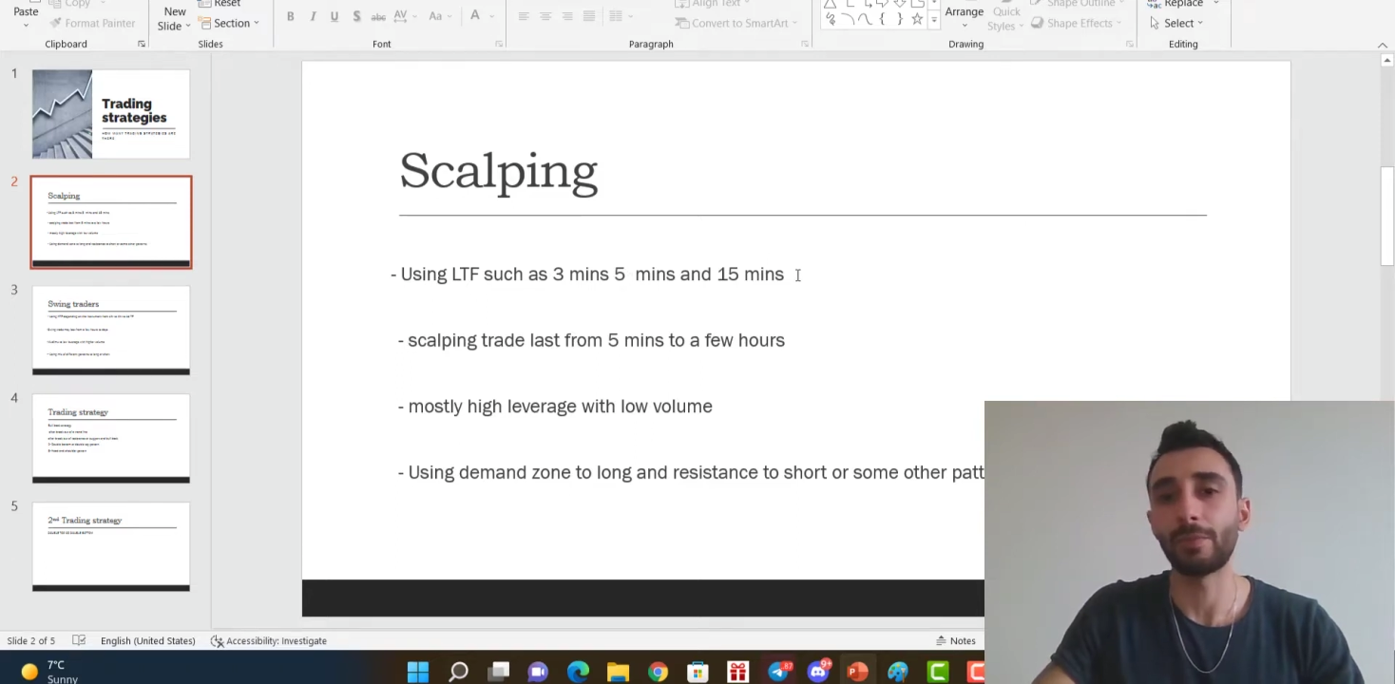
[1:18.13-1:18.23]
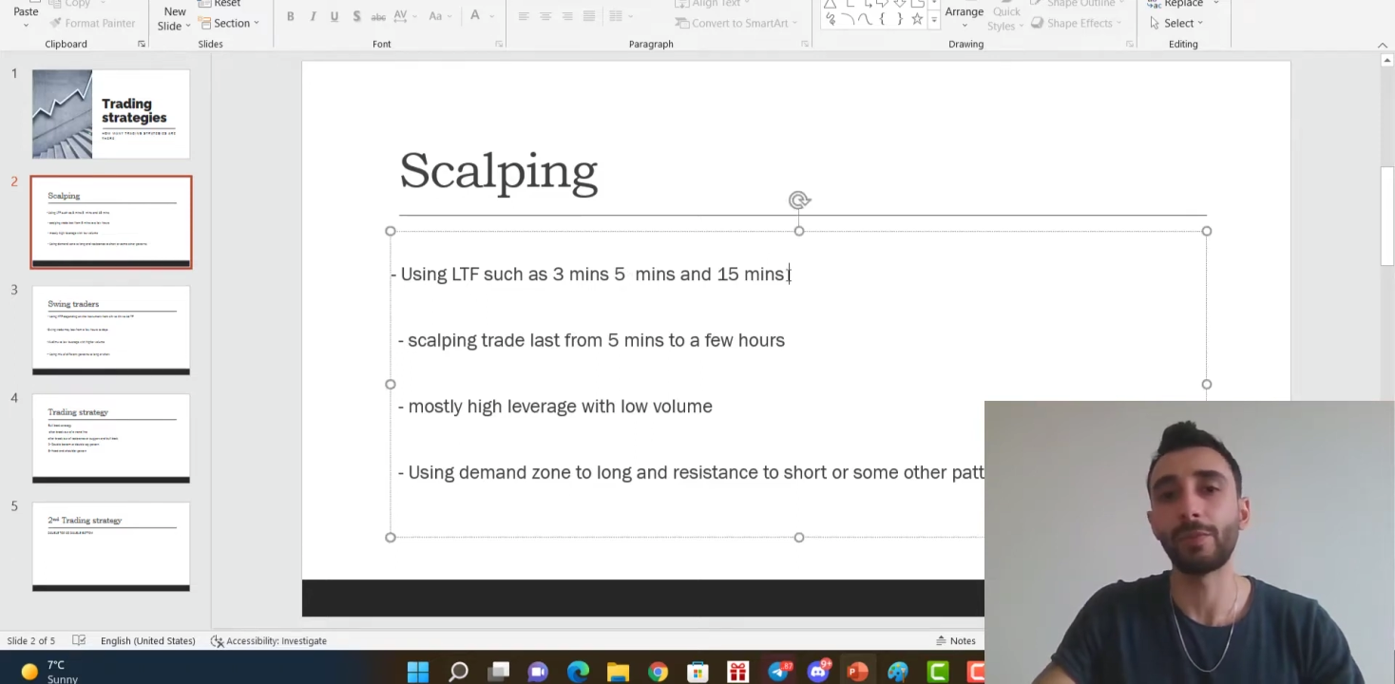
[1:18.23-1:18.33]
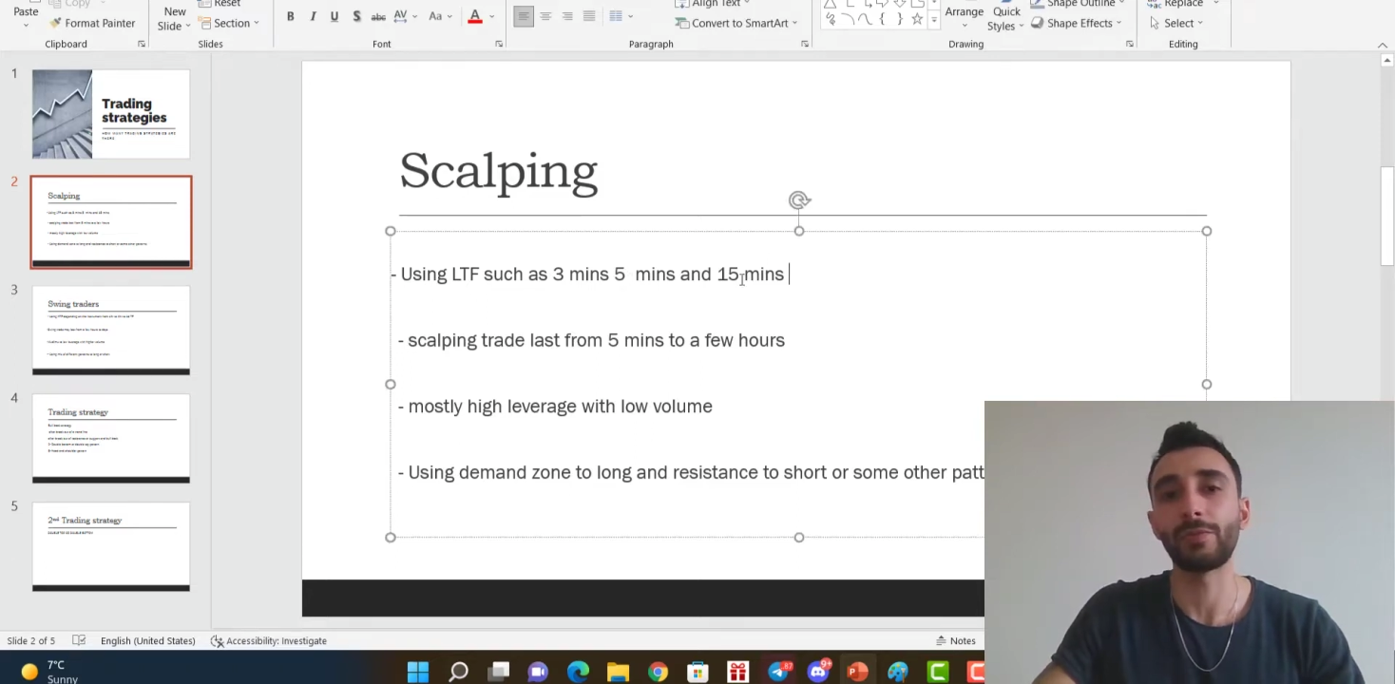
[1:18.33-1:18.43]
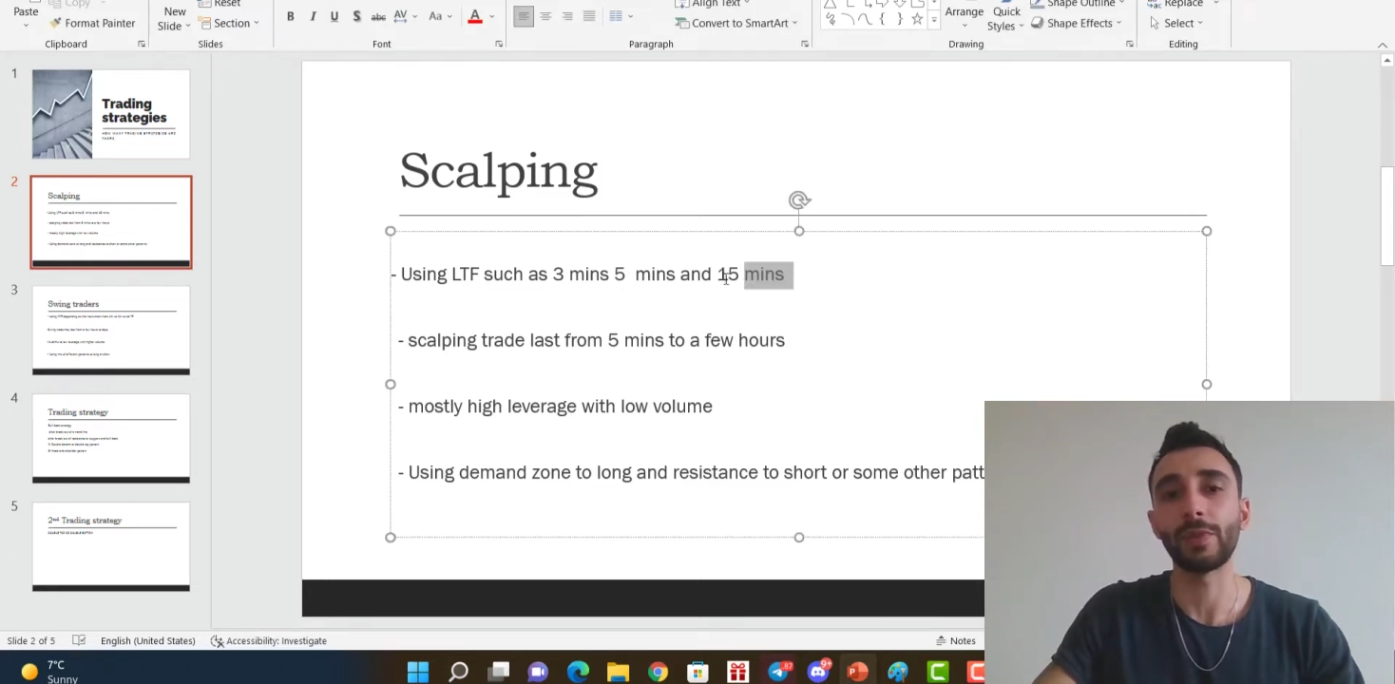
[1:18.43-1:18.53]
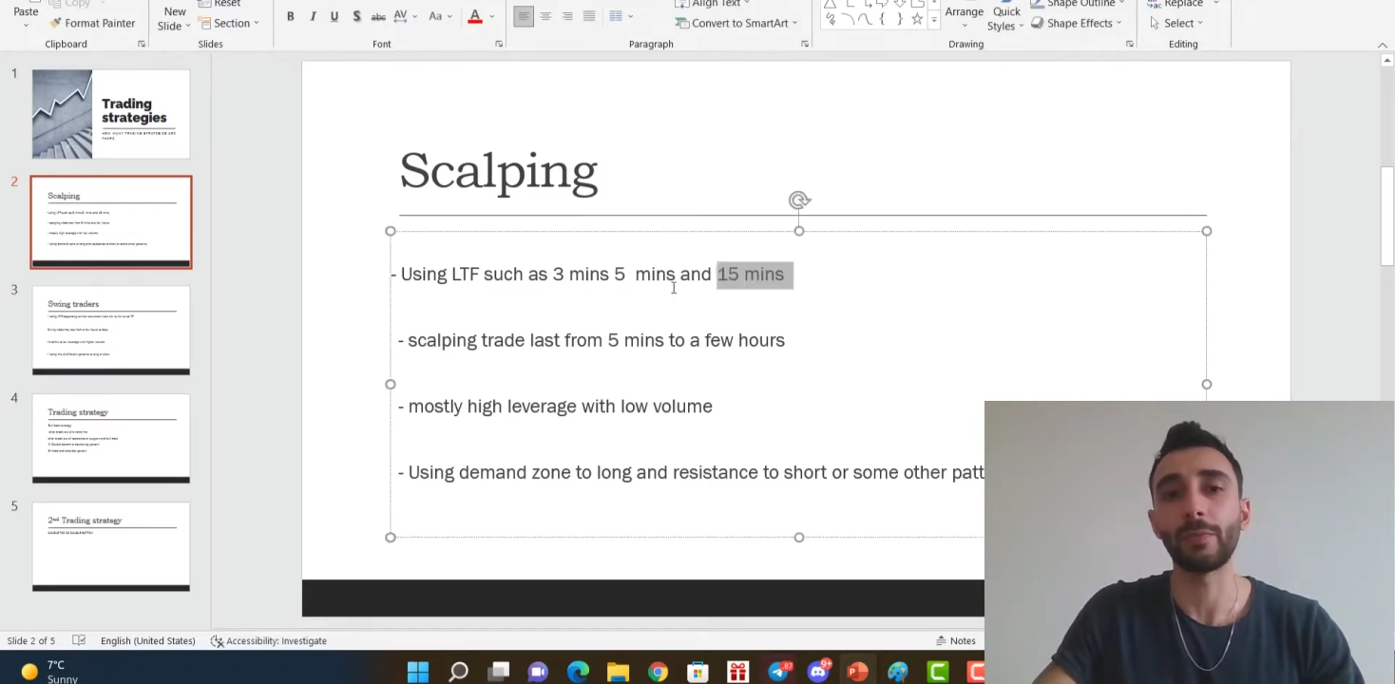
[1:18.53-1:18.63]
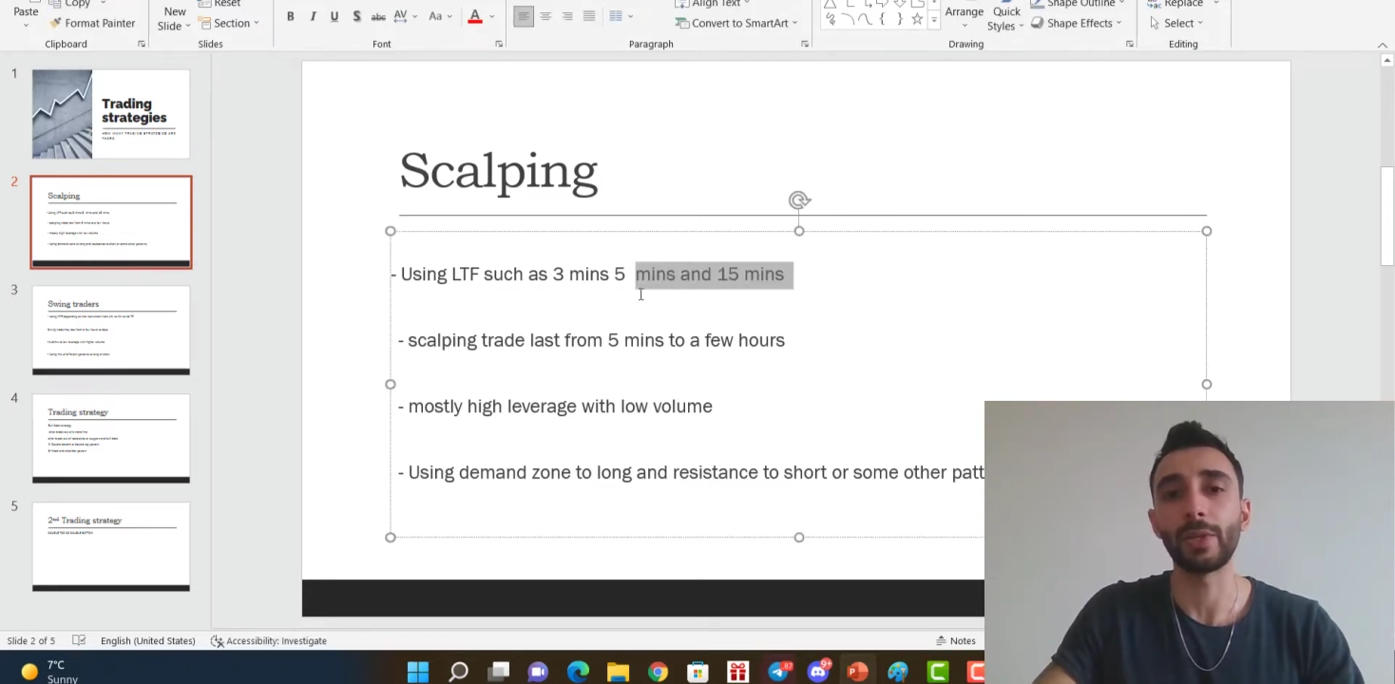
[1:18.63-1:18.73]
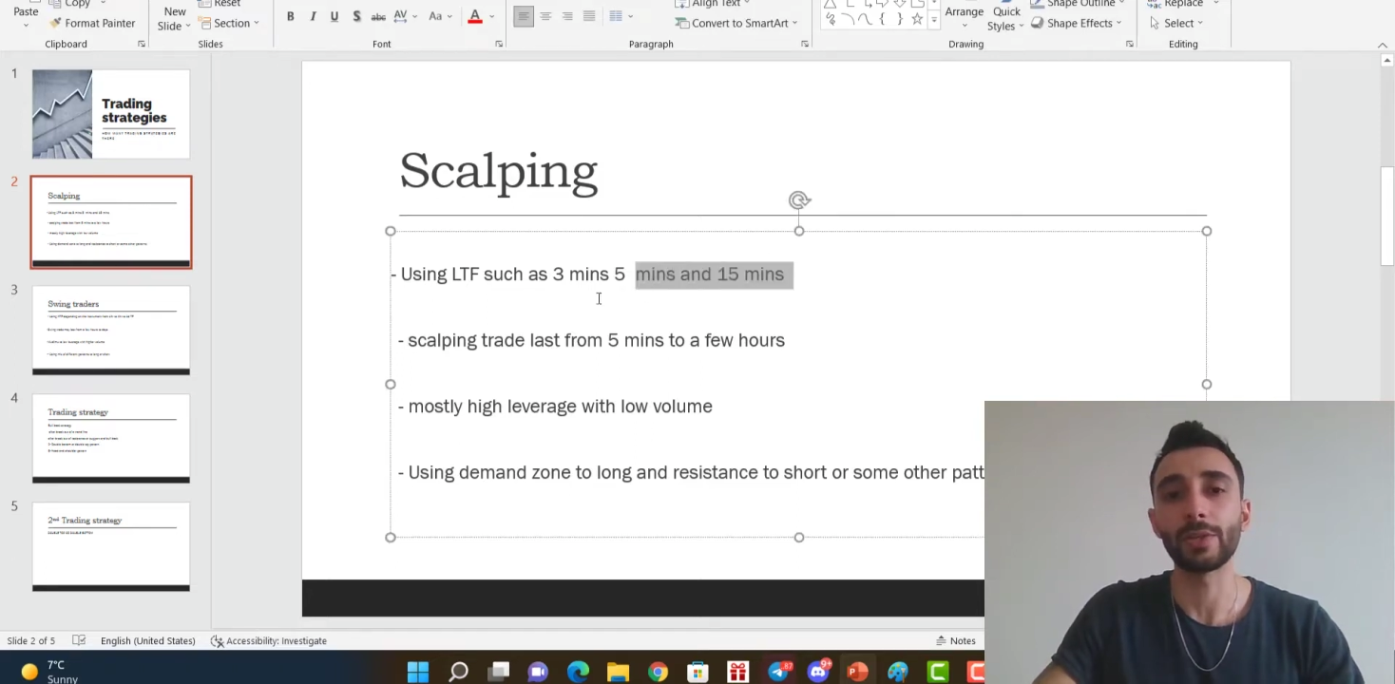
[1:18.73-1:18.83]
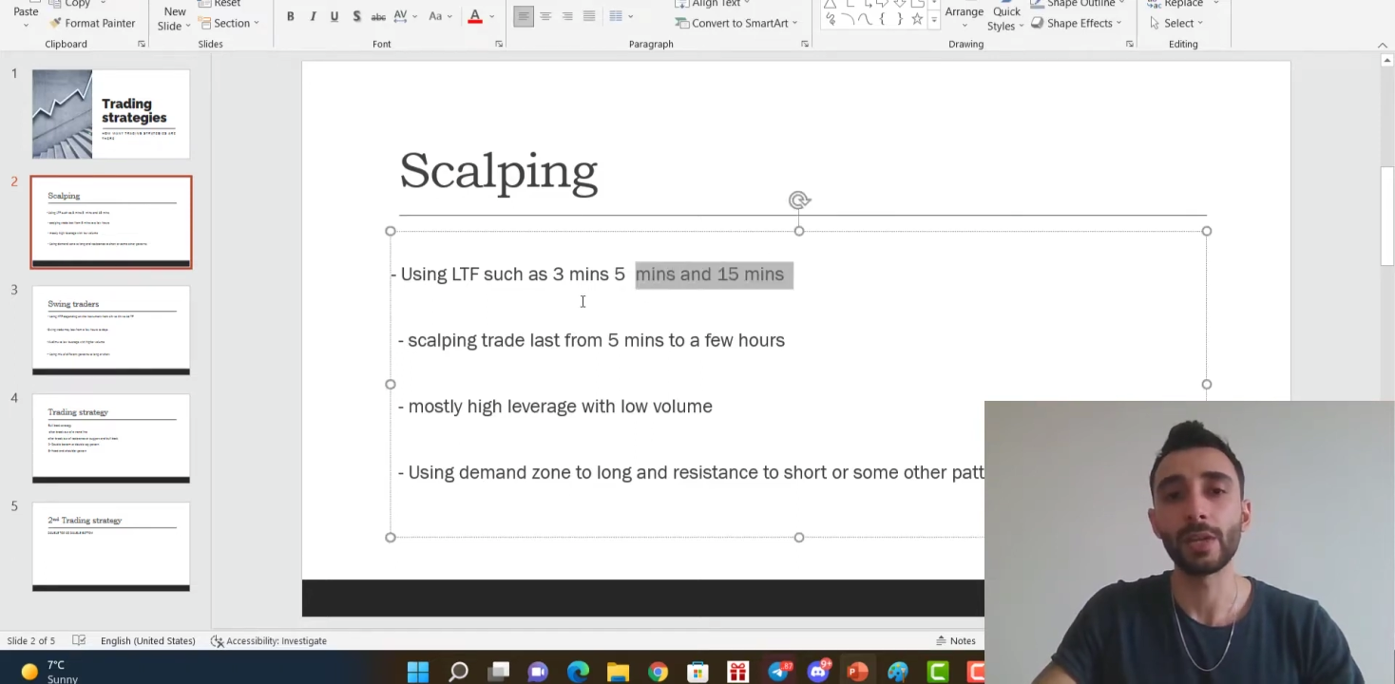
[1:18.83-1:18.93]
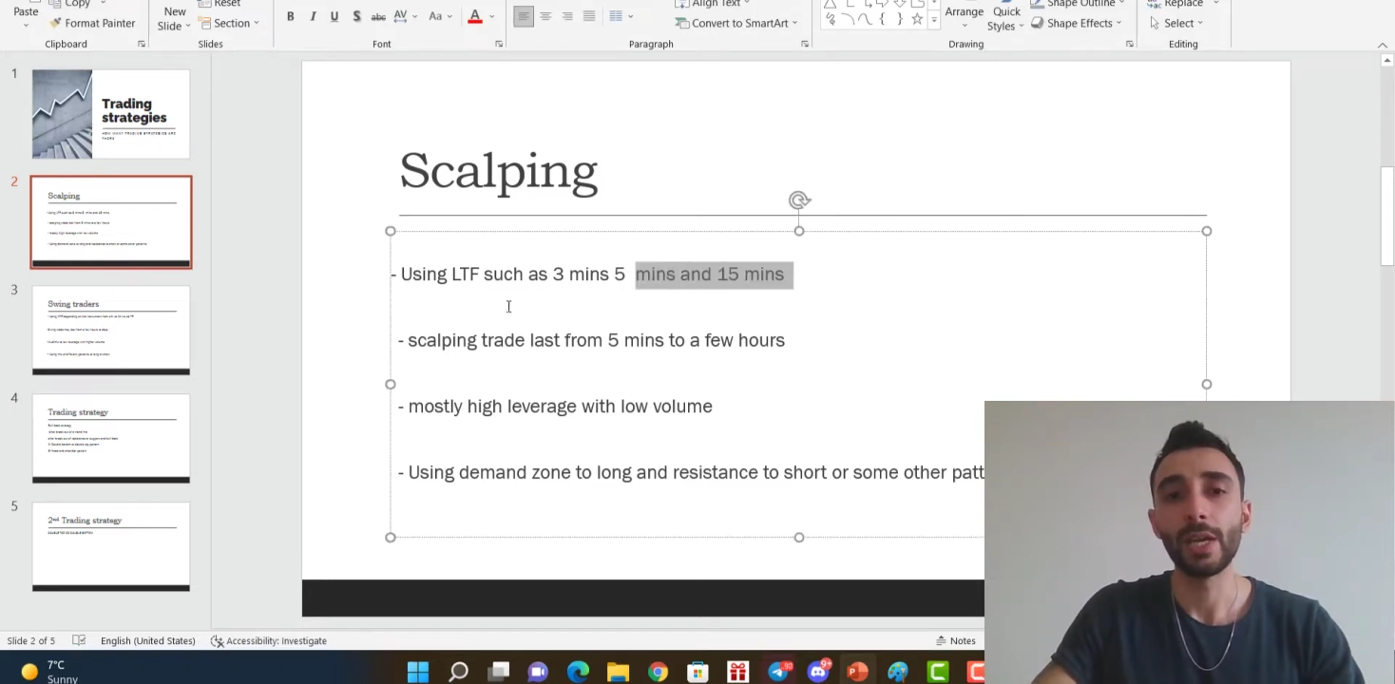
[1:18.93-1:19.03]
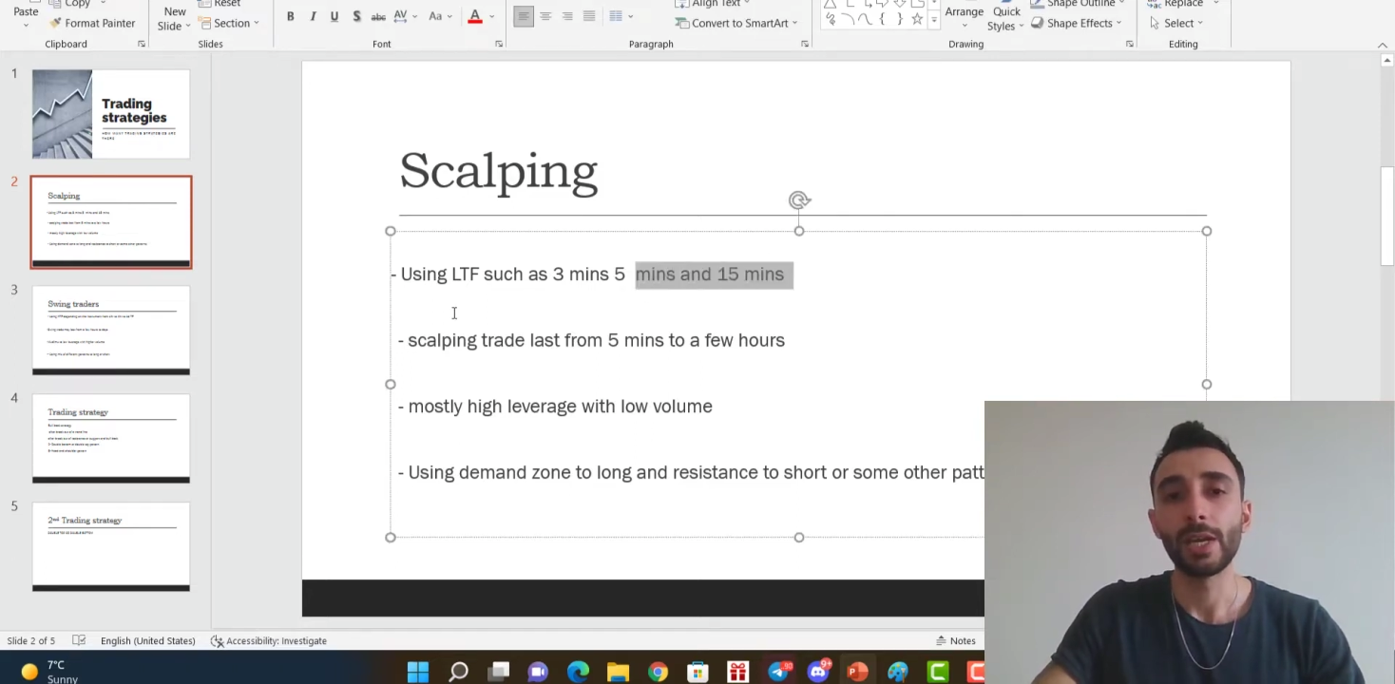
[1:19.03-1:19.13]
15 minutes.